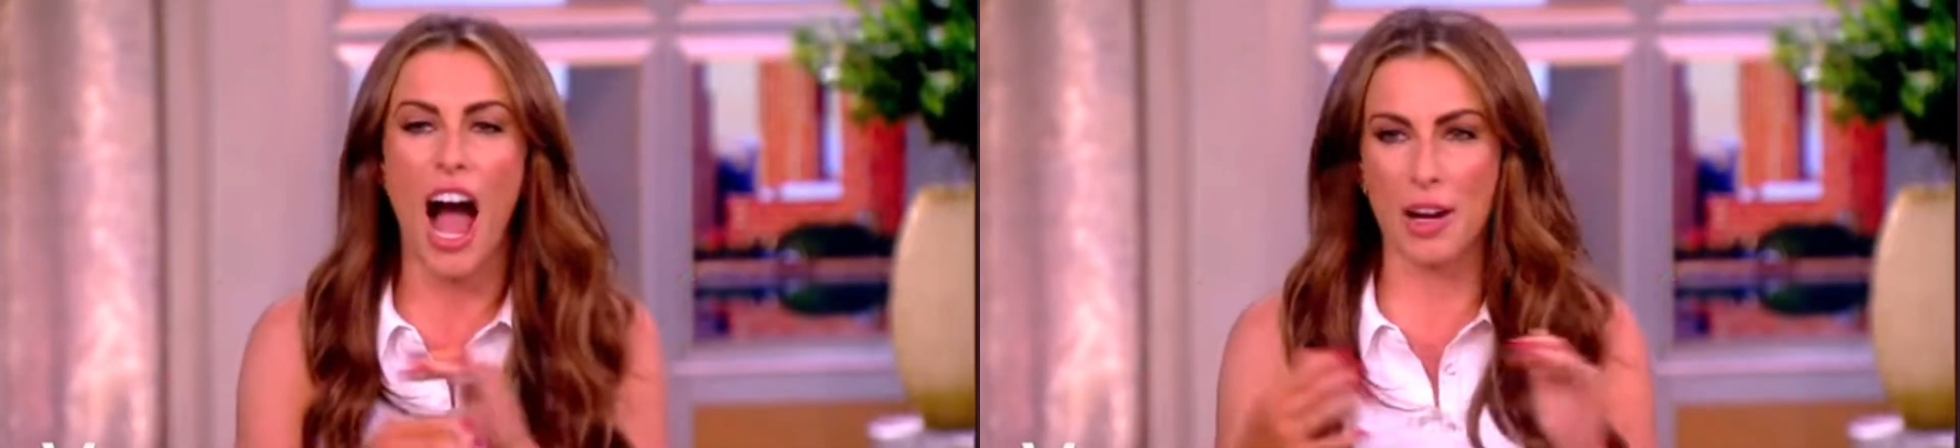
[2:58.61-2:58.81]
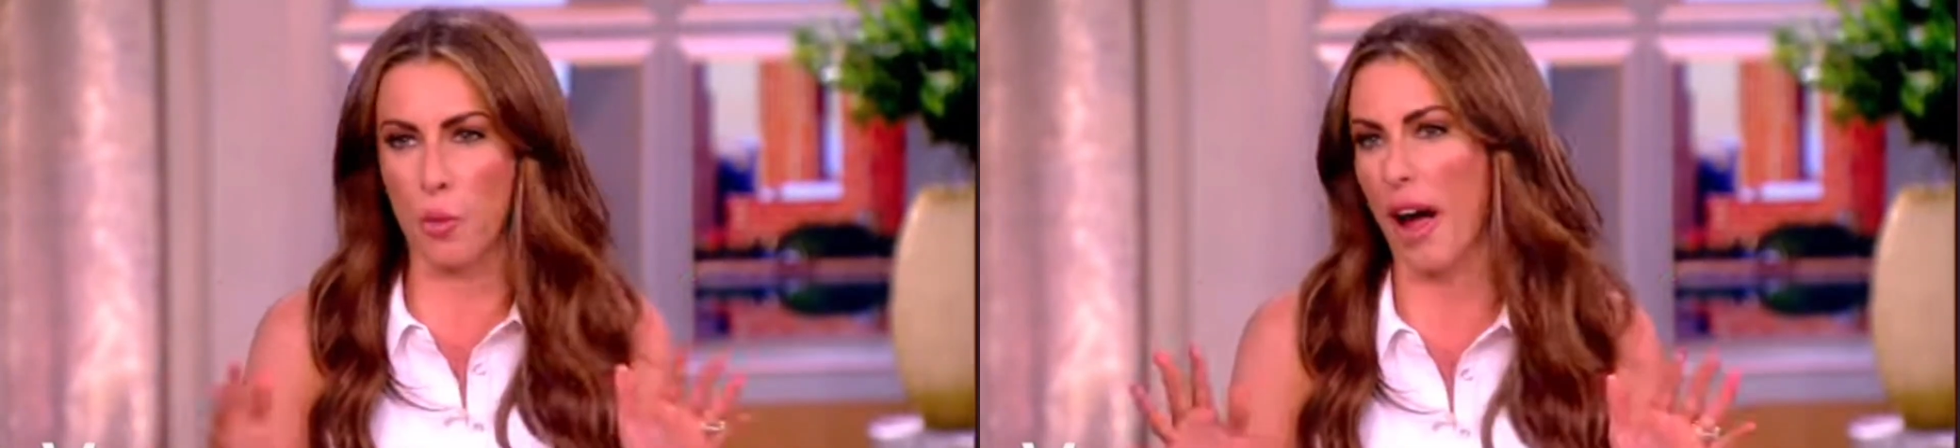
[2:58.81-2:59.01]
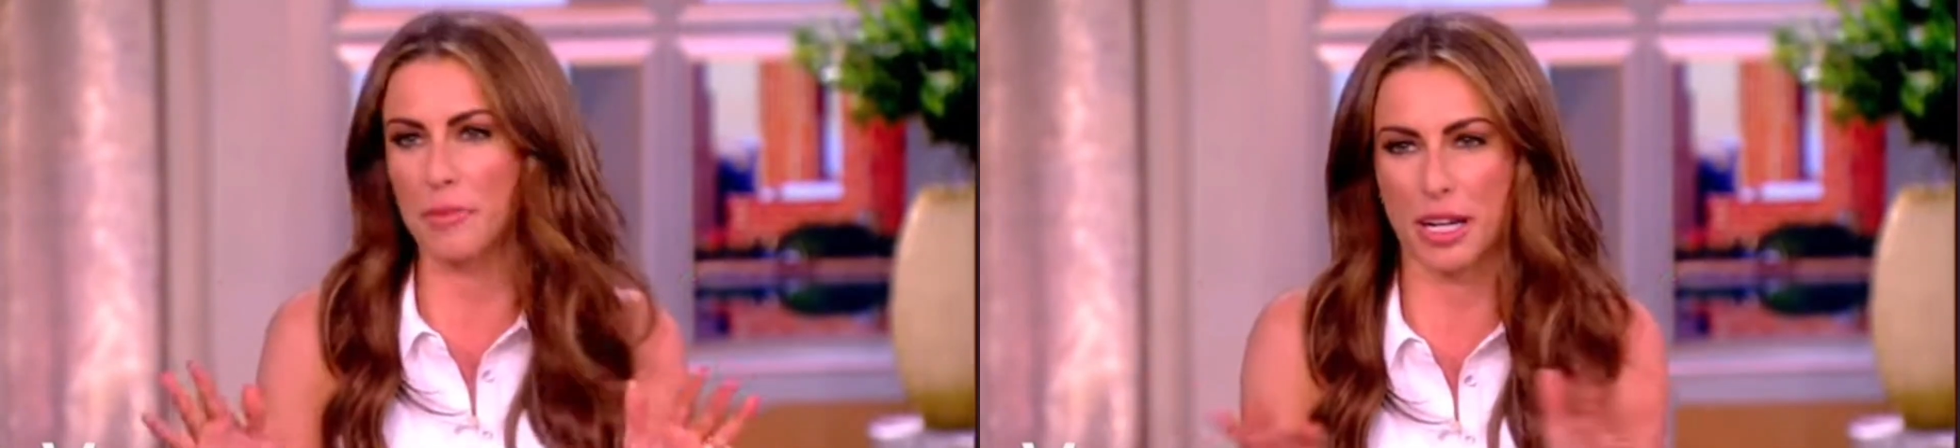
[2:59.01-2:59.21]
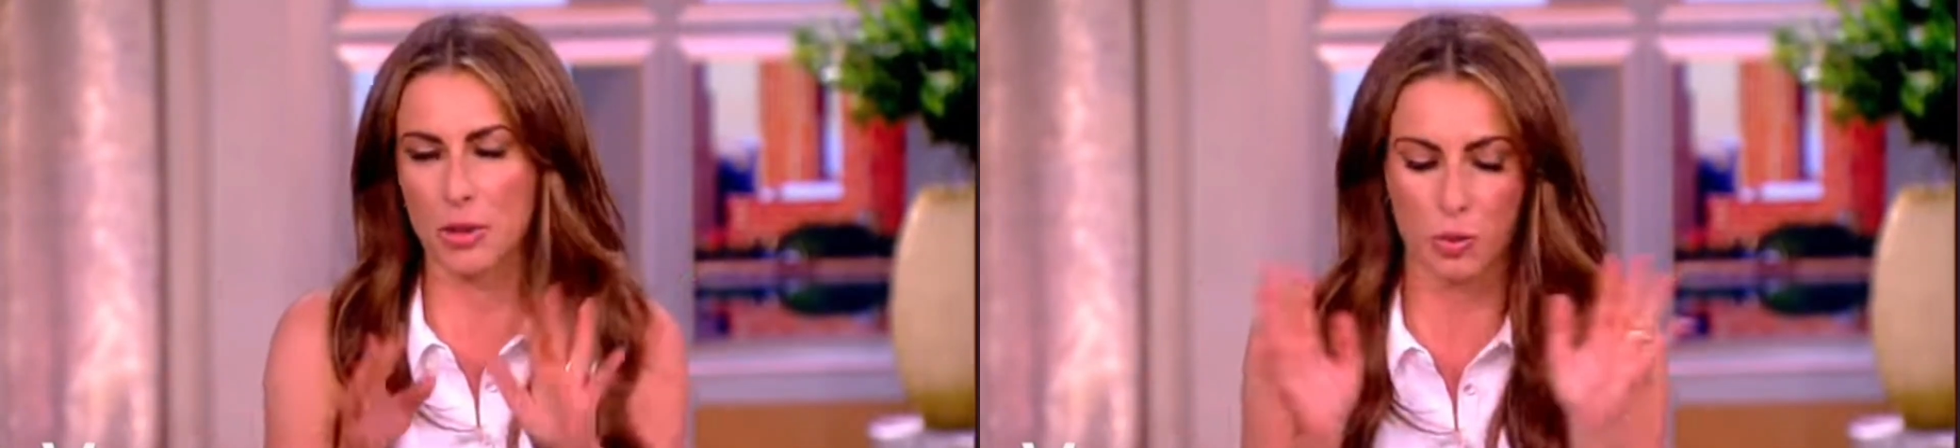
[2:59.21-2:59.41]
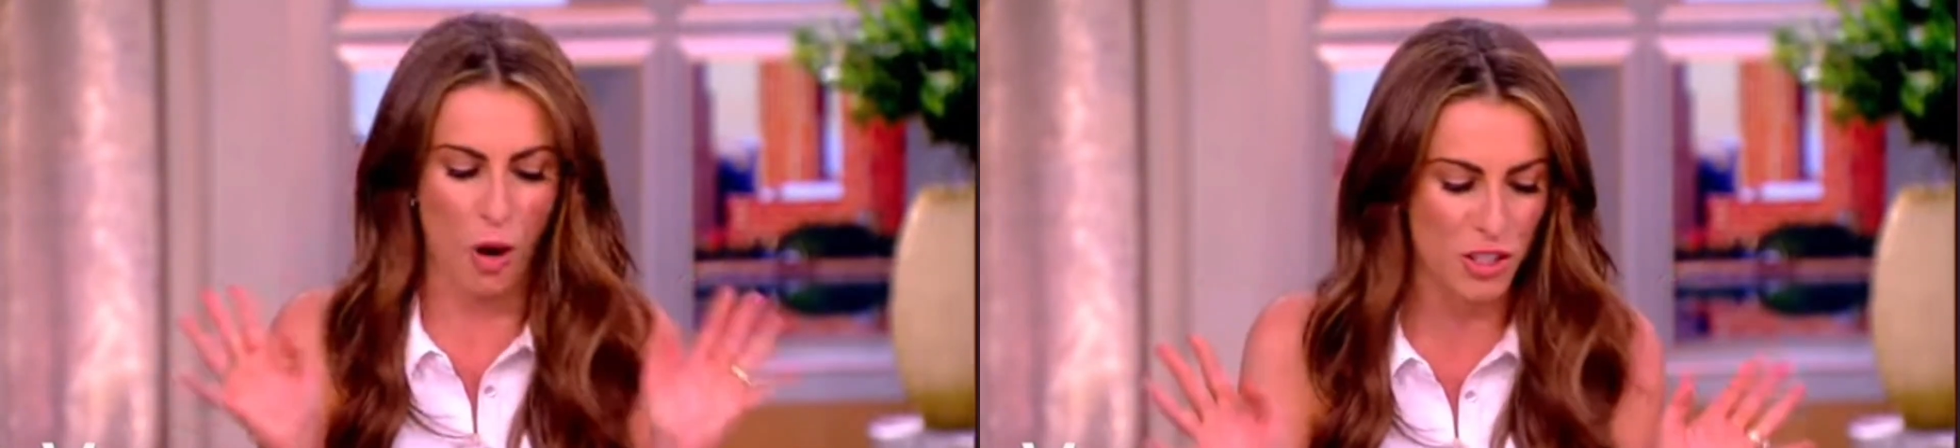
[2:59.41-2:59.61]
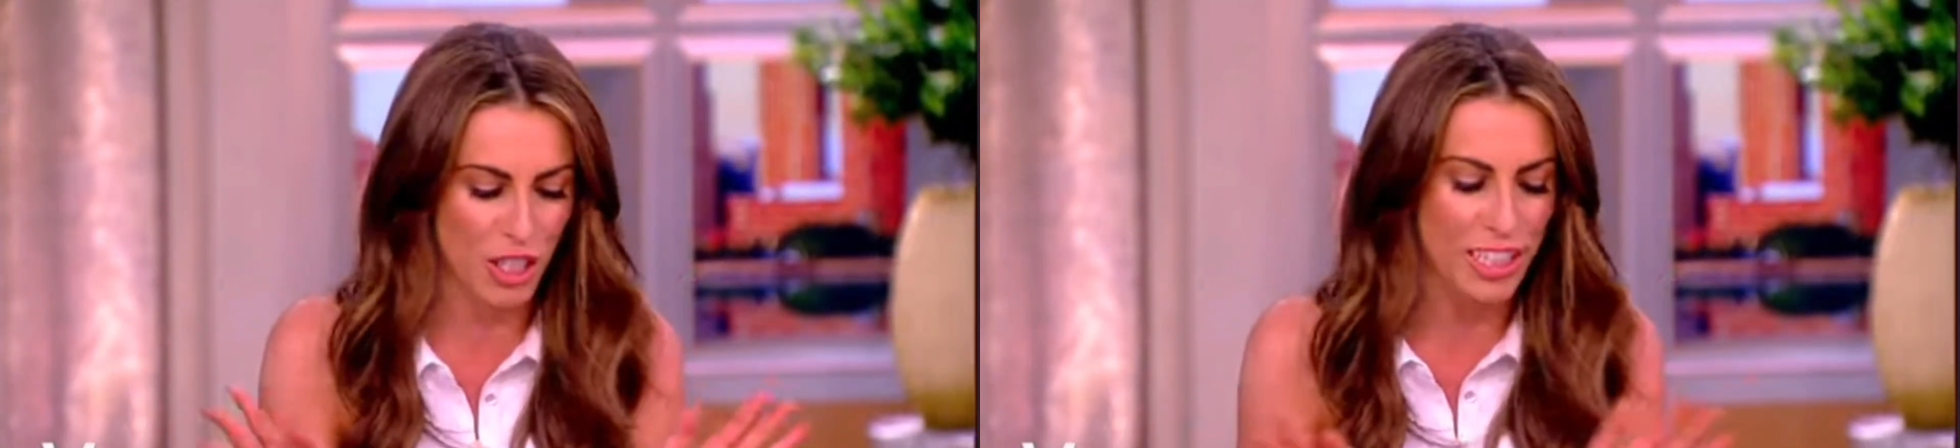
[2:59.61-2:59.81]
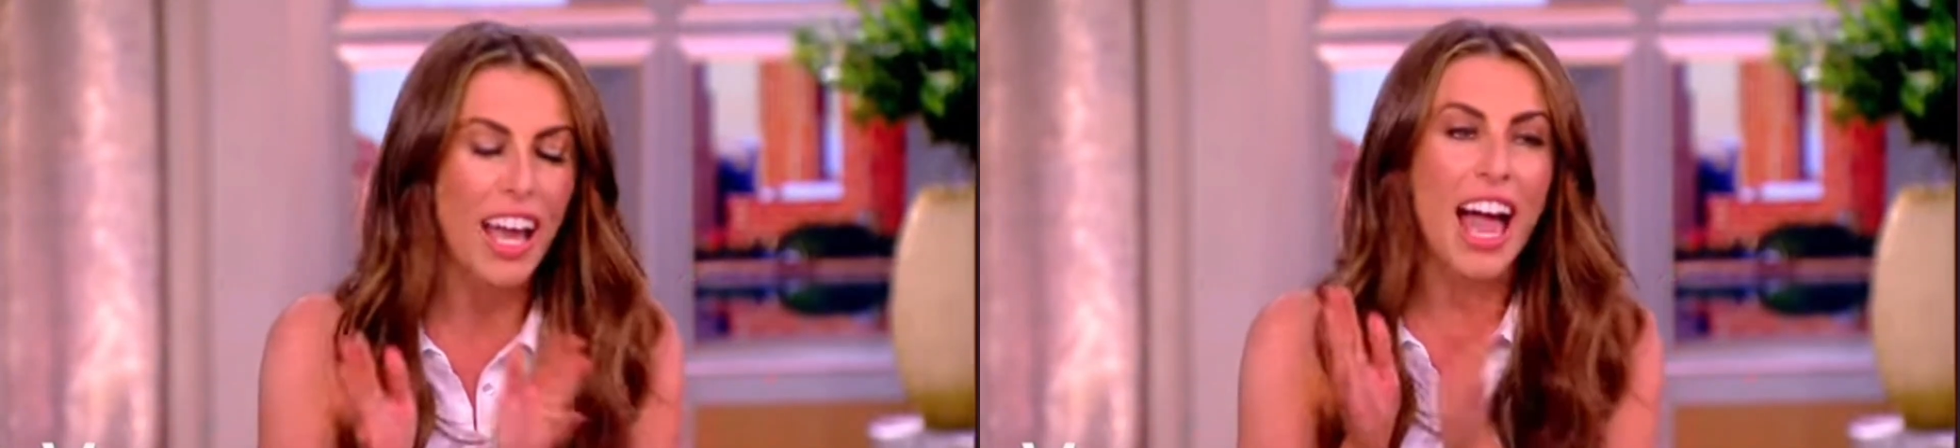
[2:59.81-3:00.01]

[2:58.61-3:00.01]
I wept. I was watching.